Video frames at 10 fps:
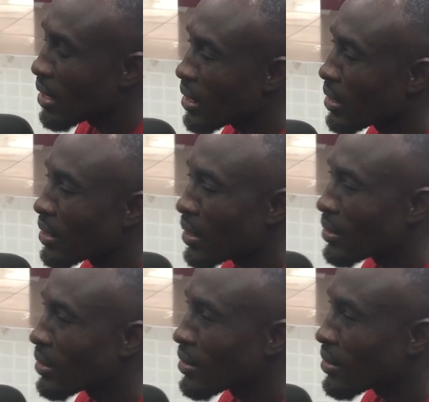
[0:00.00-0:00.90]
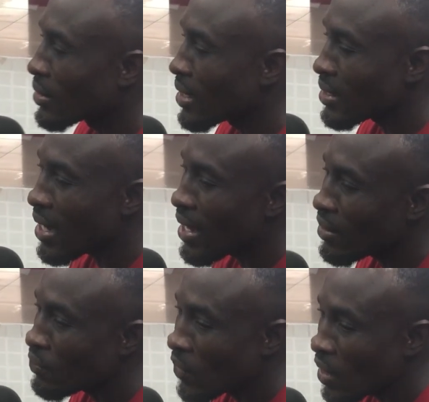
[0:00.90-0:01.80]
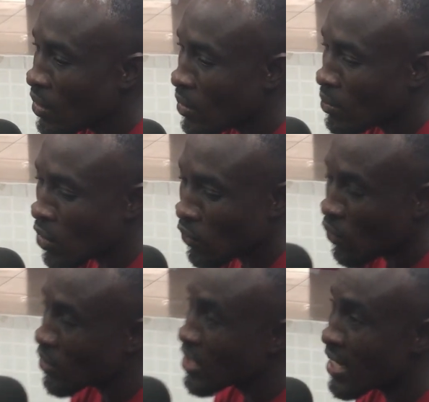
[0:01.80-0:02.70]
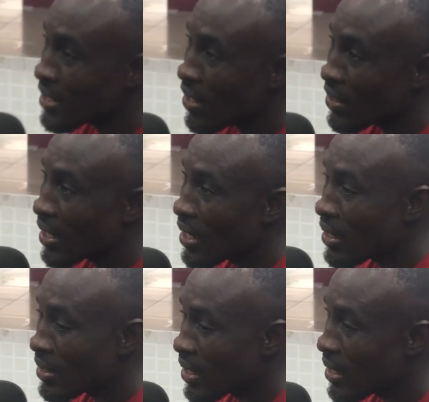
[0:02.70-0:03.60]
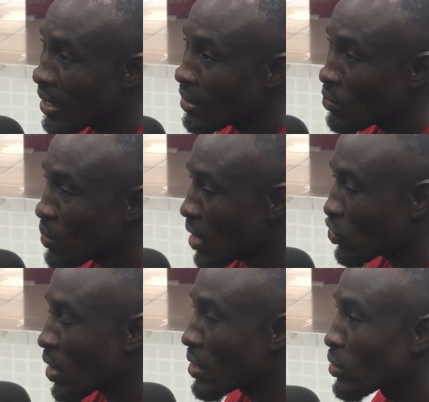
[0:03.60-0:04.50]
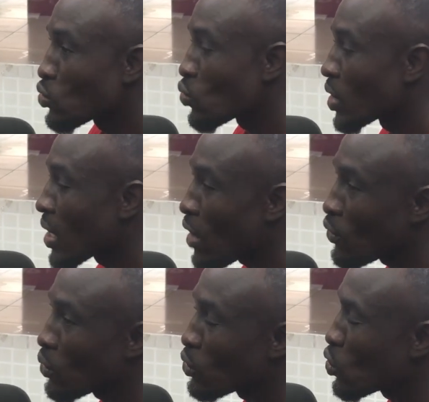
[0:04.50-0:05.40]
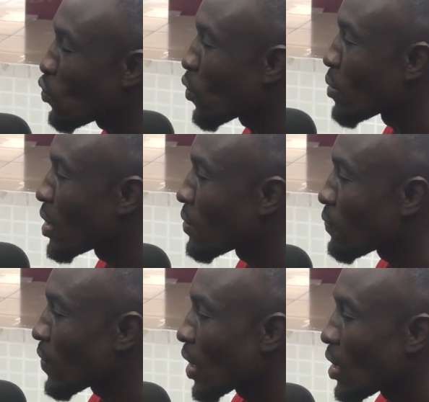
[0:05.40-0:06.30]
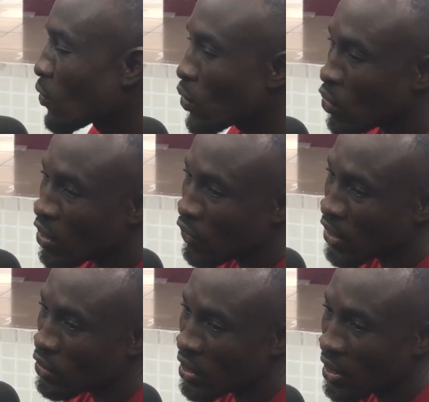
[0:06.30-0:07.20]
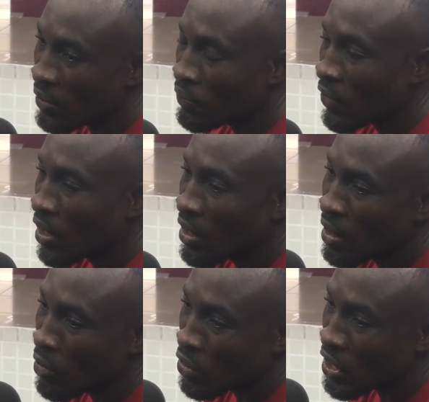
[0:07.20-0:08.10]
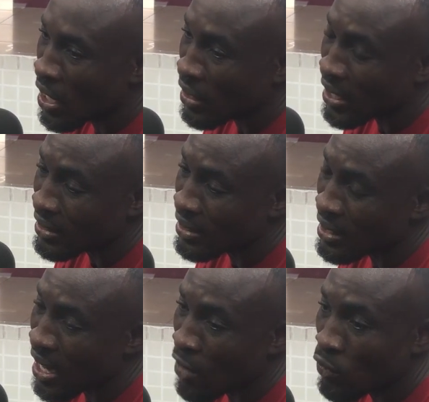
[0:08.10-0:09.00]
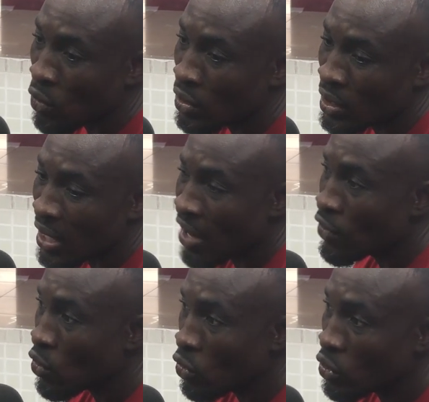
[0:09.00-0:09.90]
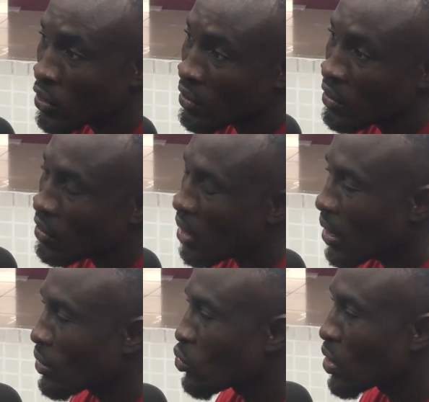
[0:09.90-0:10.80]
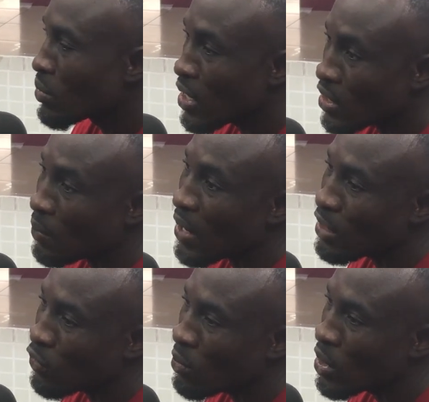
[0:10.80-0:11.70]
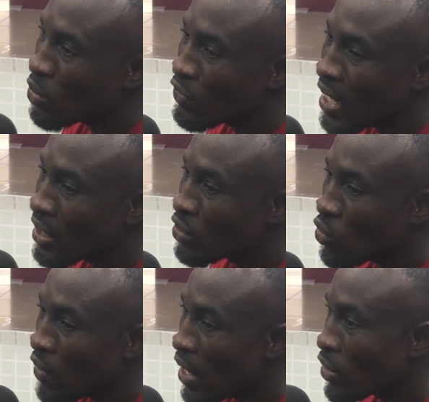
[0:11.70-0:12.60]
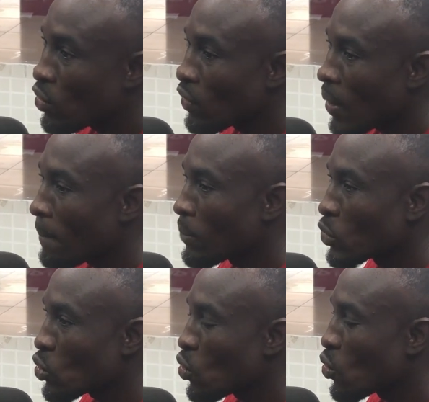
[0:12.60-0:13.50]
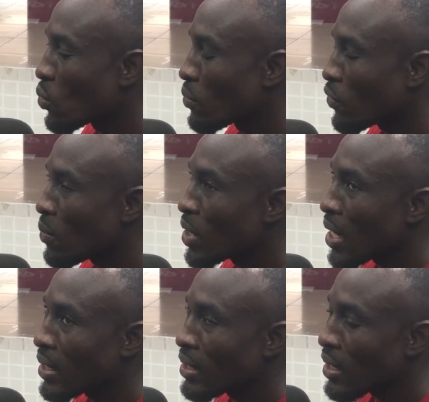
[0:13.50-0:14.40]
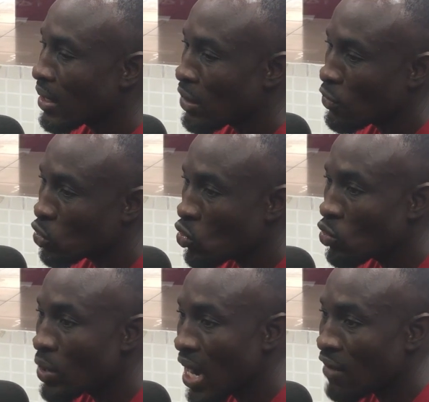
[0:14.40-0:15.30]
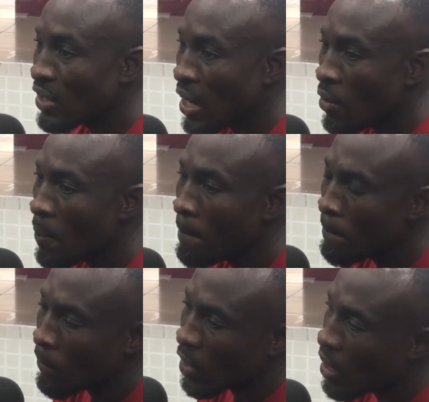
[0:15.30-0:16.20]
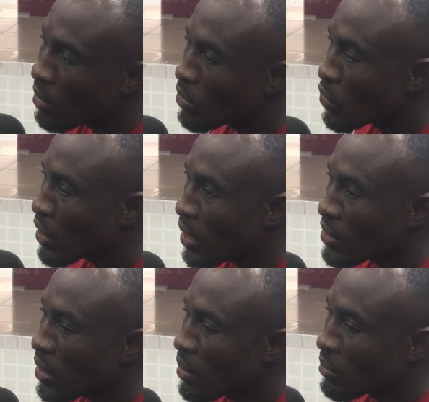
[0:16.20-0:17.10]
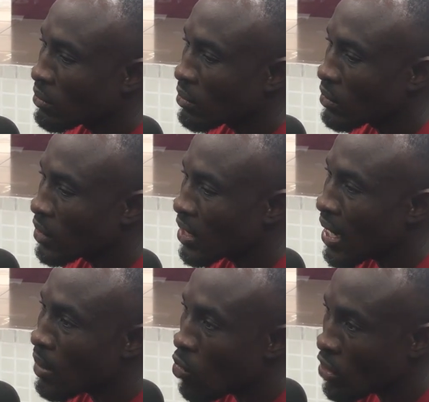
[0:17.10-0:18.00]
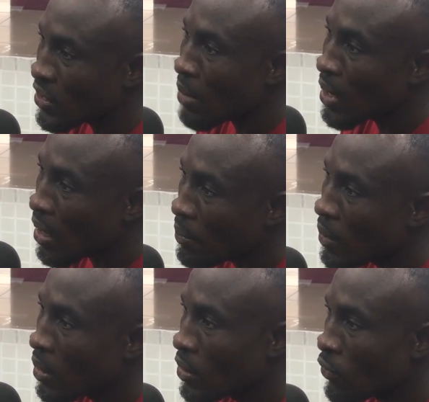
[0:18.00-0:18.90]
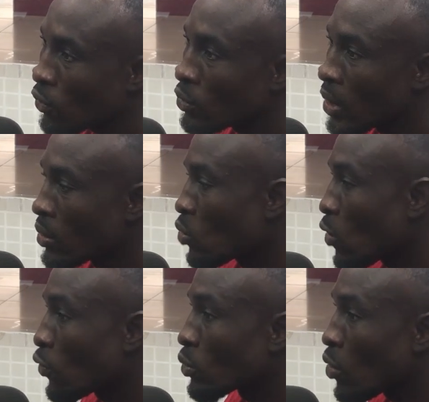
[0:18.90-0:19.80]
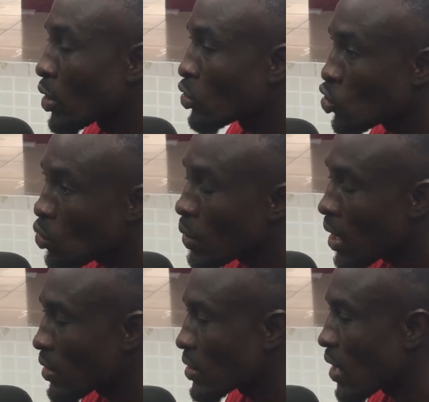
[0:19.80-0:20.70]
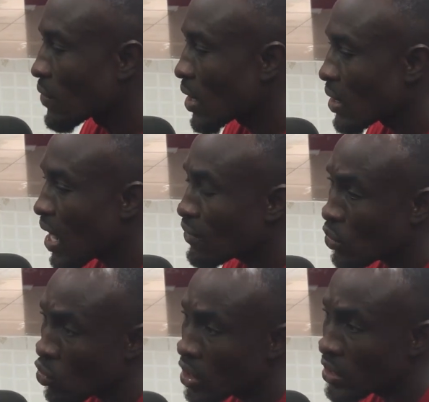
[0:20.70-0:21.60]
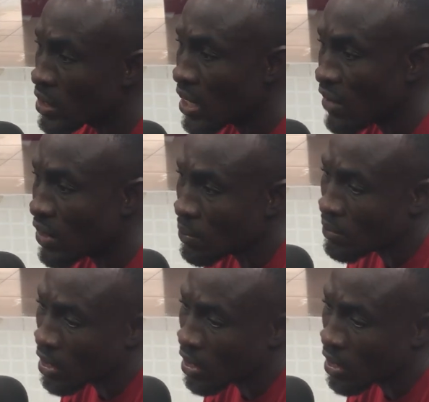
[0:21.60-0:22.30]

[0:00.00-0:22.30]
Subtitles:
And then it's just like 40 years down the lane, we are struggling to win the AFCON. So for me, if we qualify to the Mondial, that is the AFCON in Ivory Coast, it wouldn't be a surprise for me. We've done it over and over. So for me, I think the kind of squad we have now, looking at the young boys coming up in world football in Europe and our stuff, they have the quality, they have the